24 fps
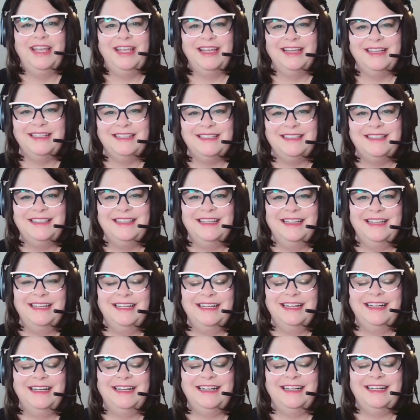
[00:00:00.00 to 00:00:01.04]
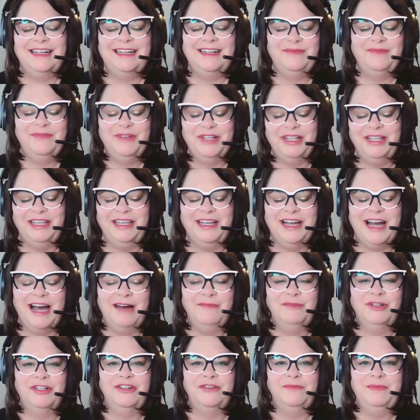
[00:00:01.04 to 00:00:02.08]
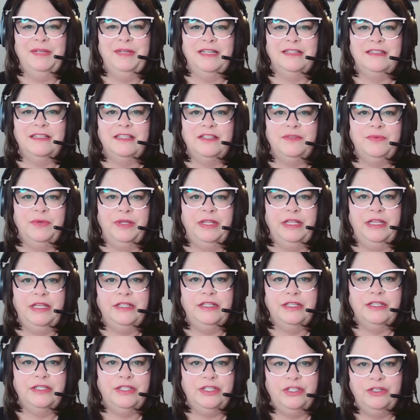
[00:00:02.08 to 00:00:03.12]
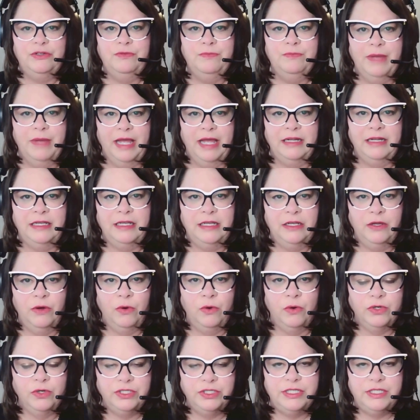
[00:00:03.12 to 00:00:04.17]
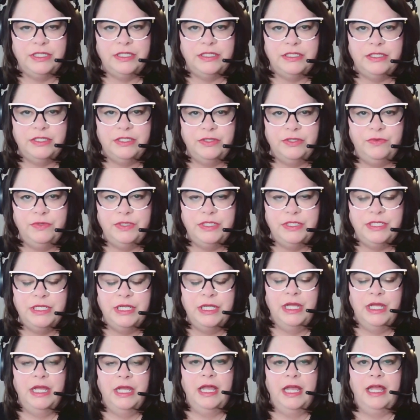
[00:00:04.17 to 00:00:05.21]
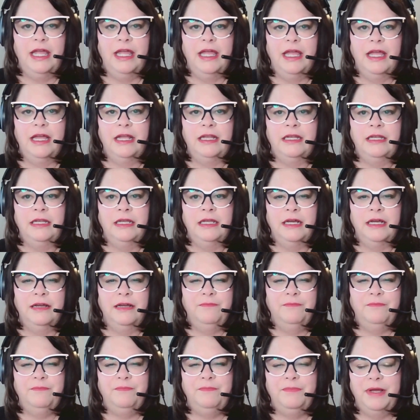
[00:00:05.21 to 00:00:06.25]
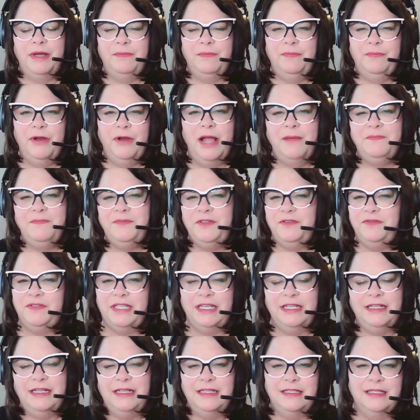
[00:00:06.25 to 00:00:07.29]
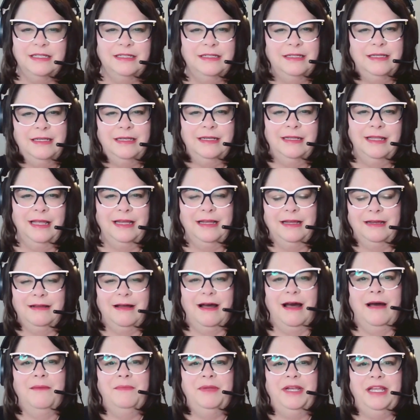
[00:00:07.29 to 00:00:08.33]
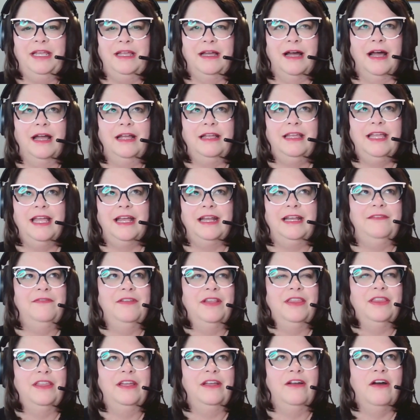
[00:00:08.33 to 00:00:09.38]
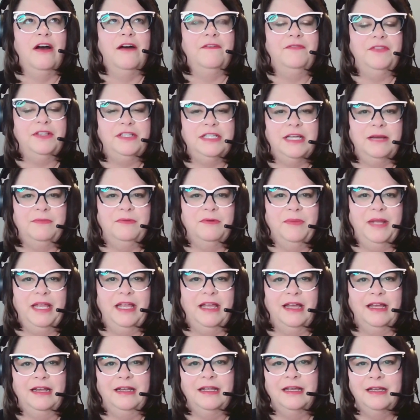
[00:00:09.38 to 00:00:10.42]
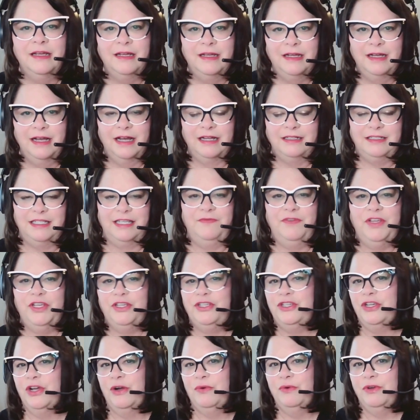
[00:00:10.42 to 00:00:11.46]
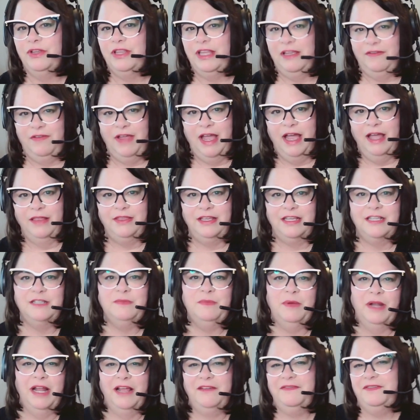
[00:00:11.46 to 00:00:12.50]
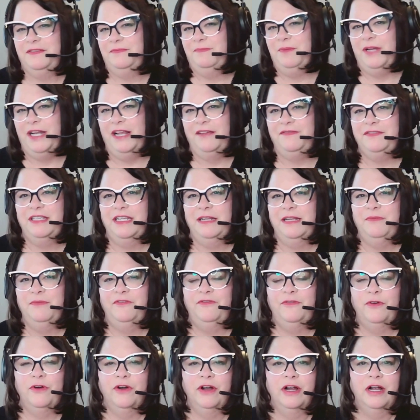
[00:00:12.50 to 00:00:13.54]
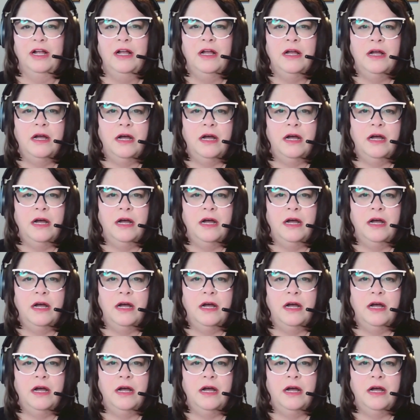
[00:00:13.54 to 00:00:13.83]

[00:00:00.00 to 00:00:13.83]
is really comical because it's really just 2 men in a horse suit. And perhaps you've seen these in like a comedy. I can't even think off the top of my head a TV show where they've had these, but I've seen it before.